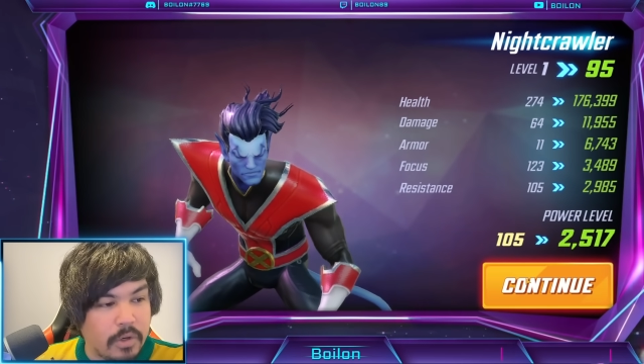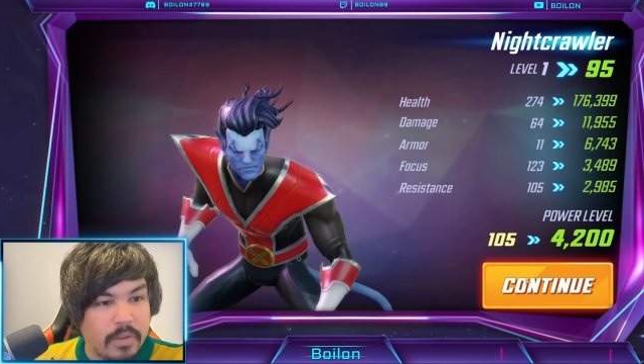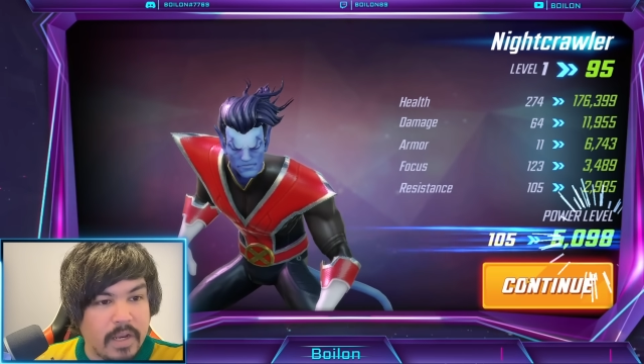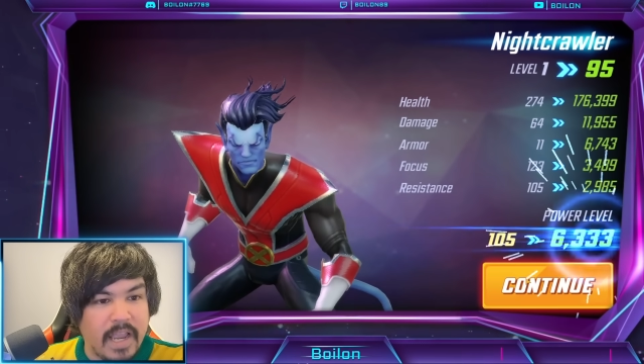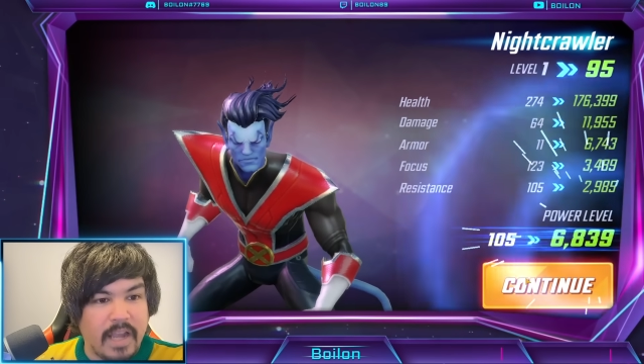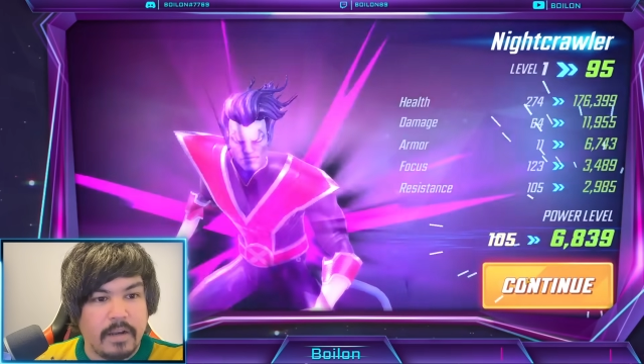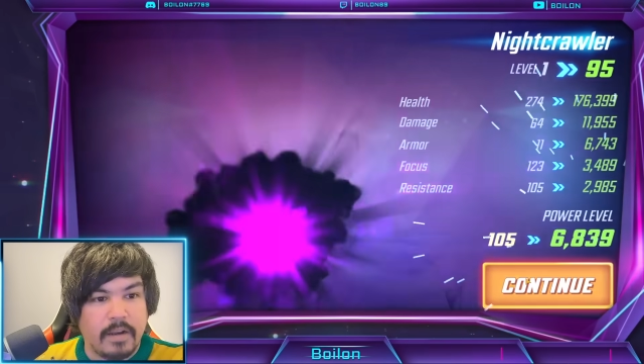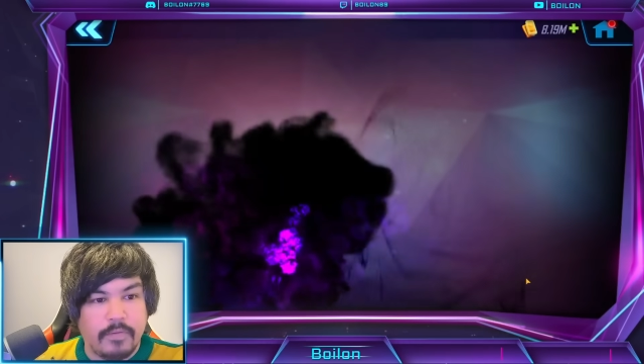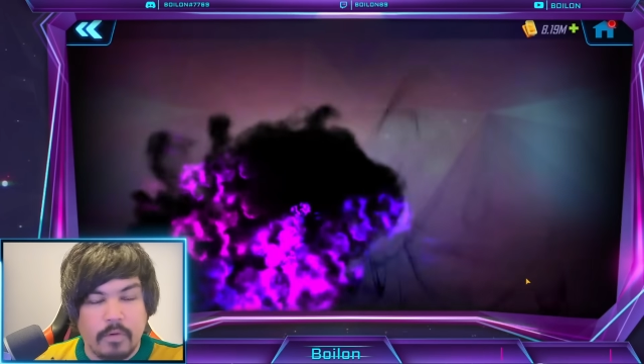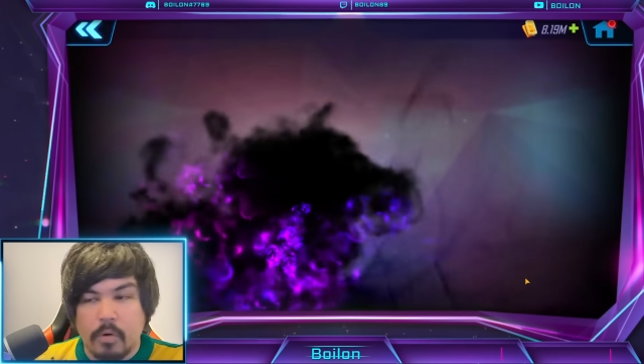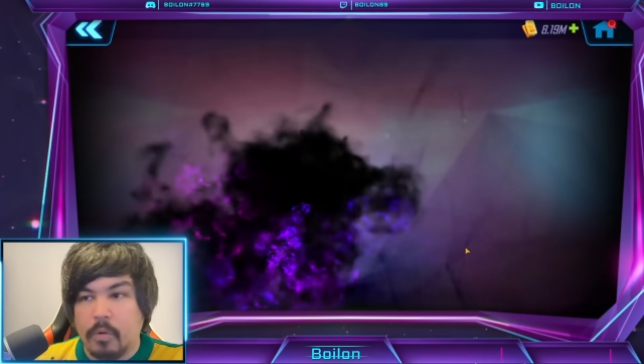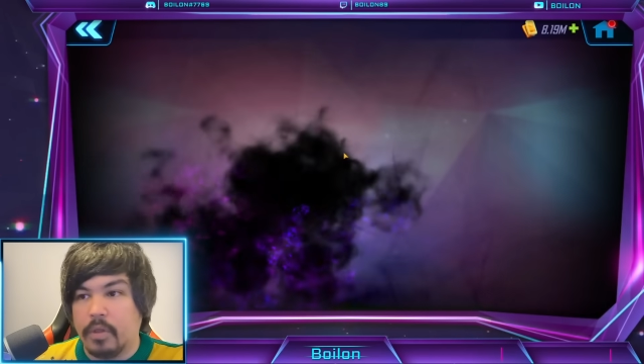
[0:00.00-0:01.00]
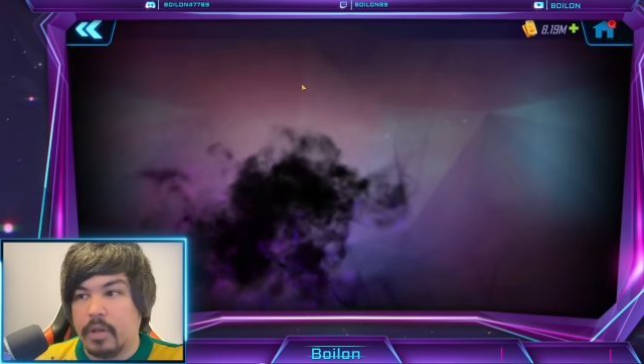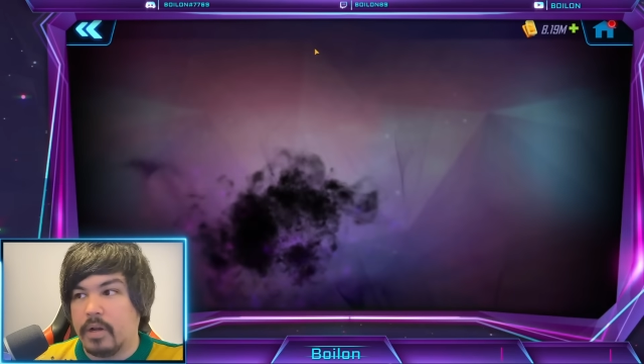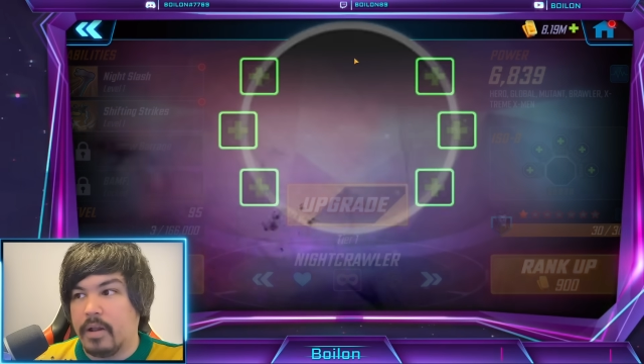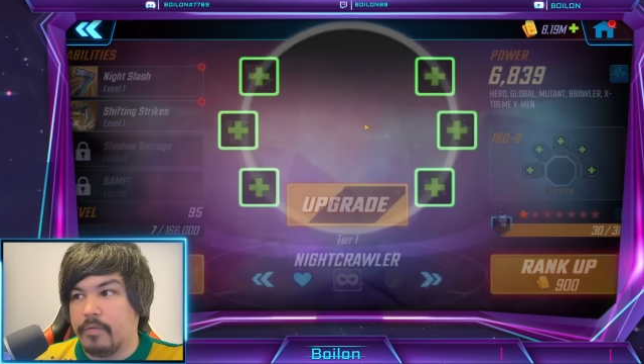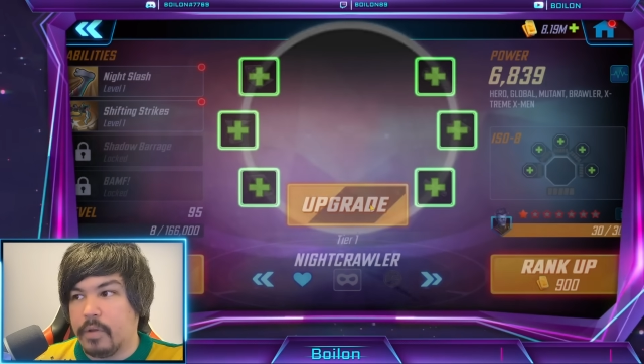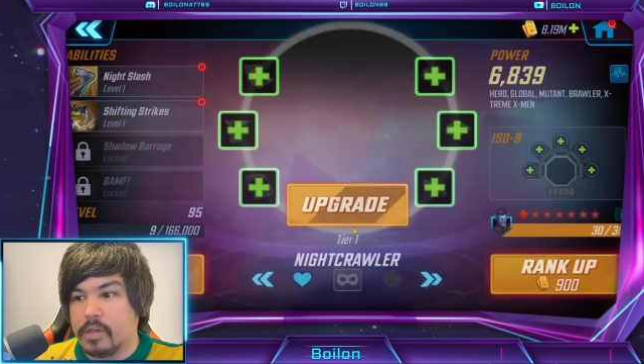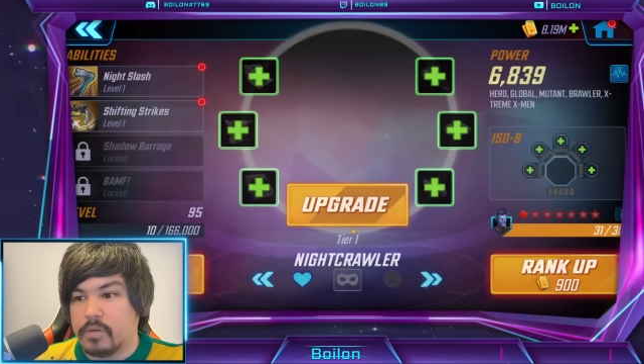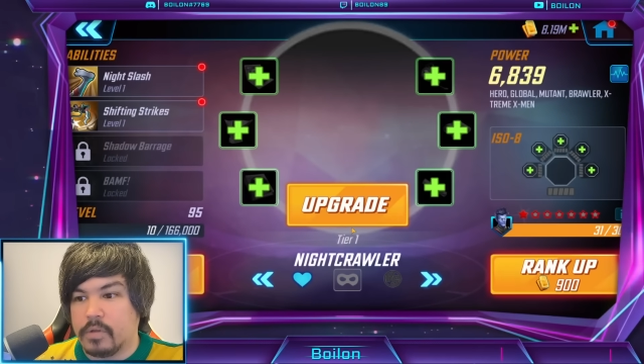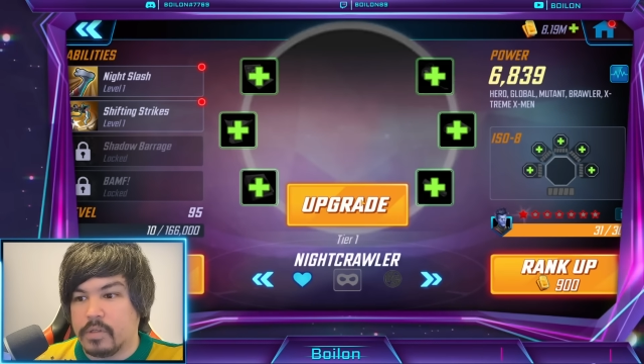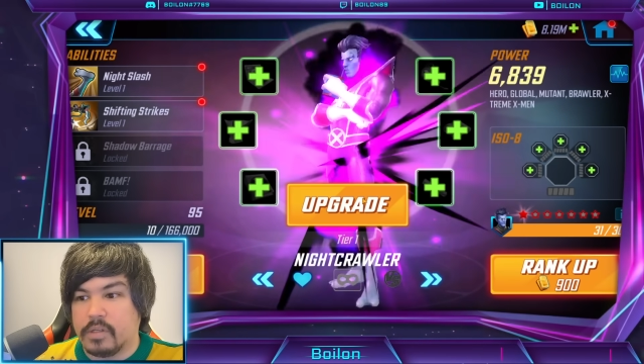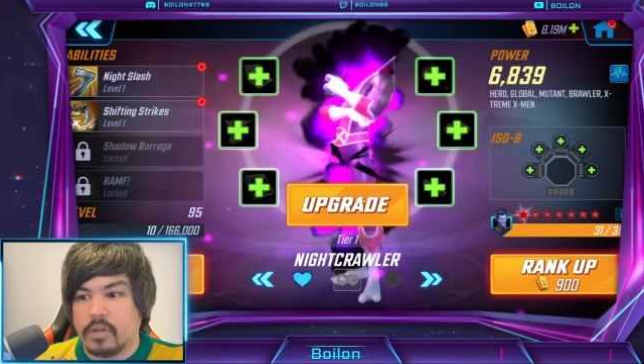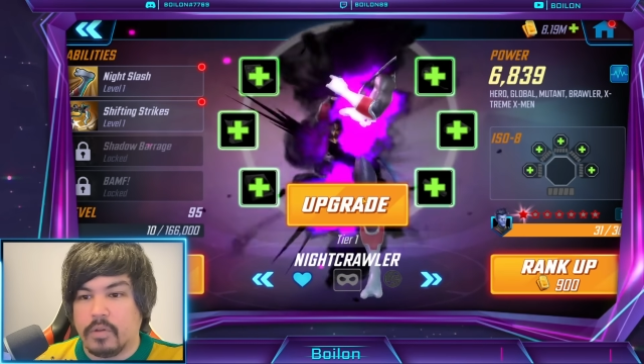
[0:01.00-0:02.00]
that I had enough gold and enough
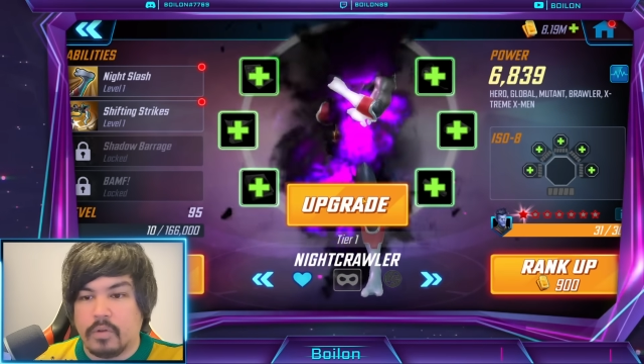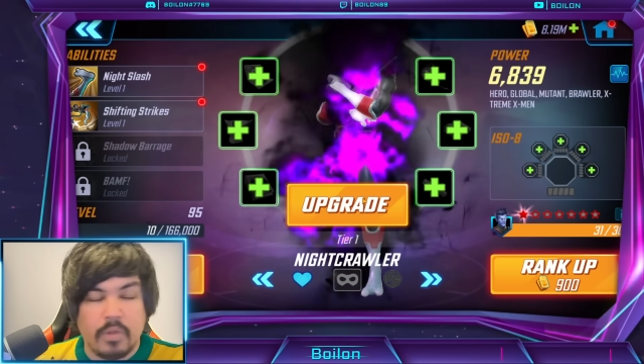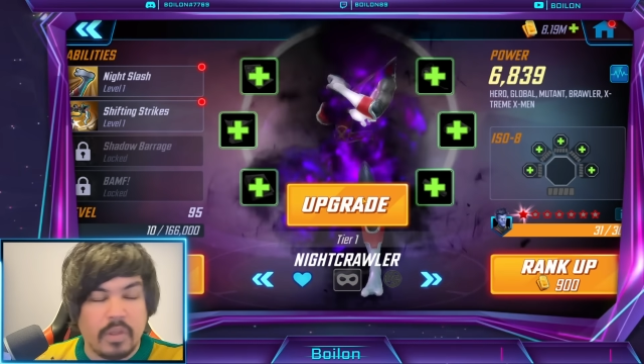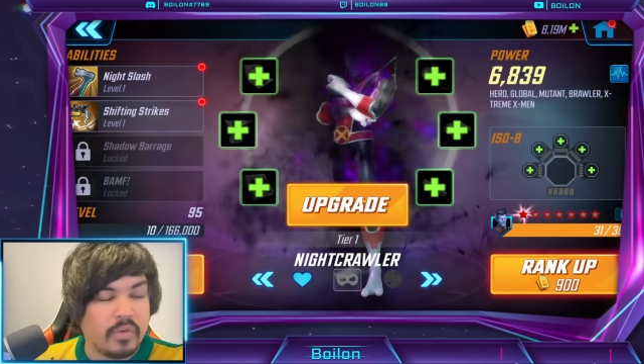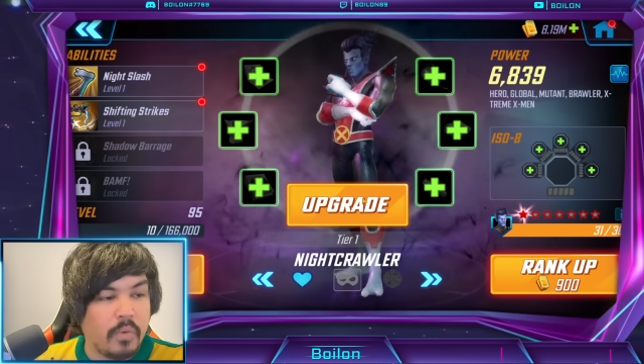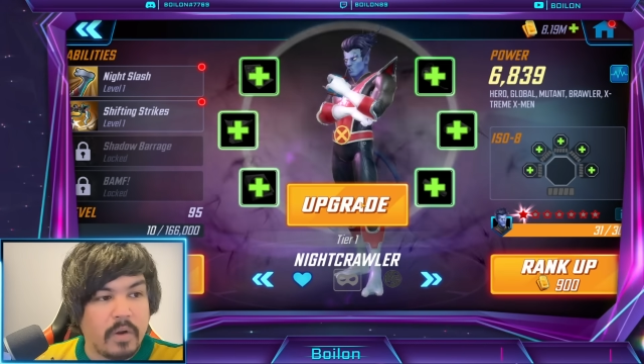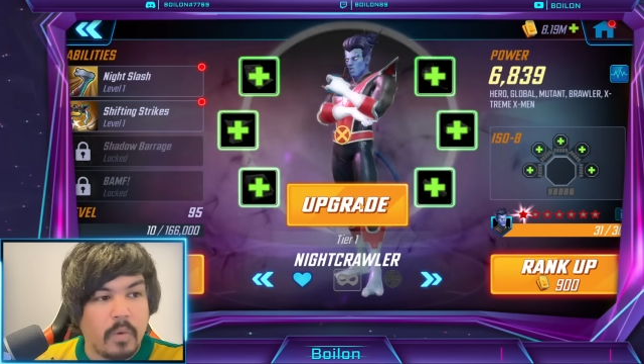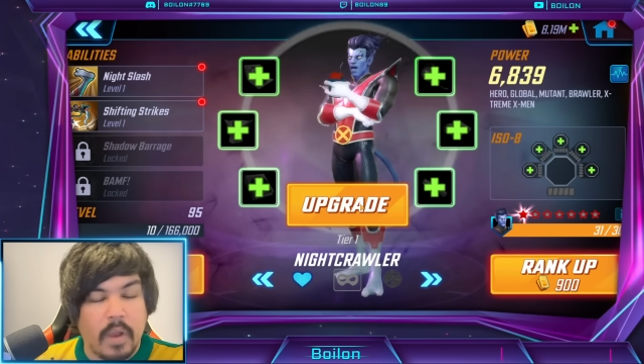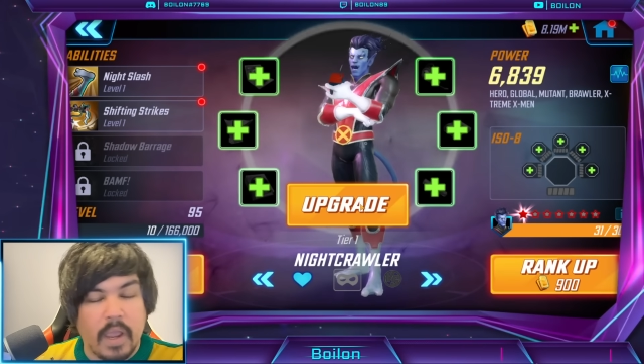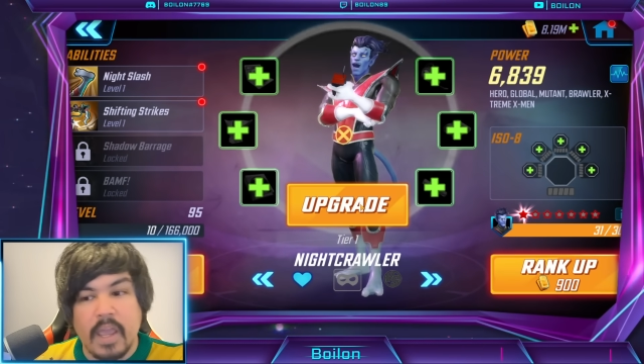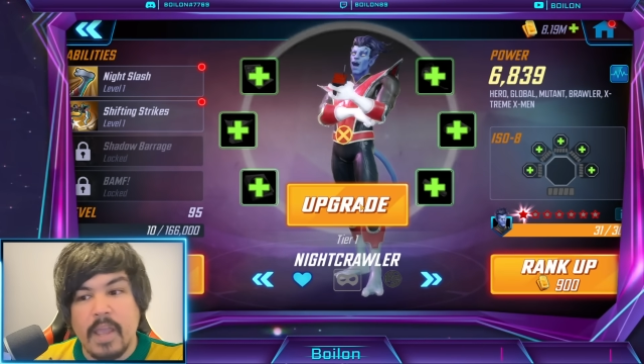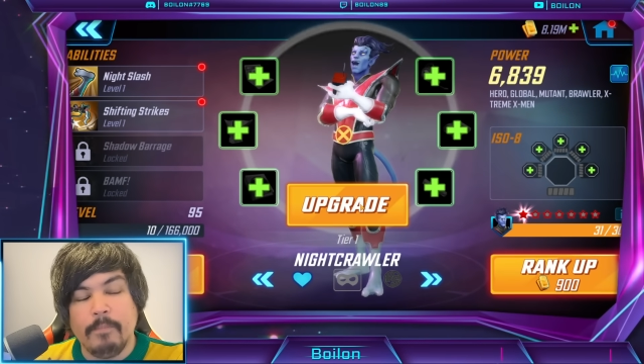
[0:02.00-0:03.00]
resources to do this right away.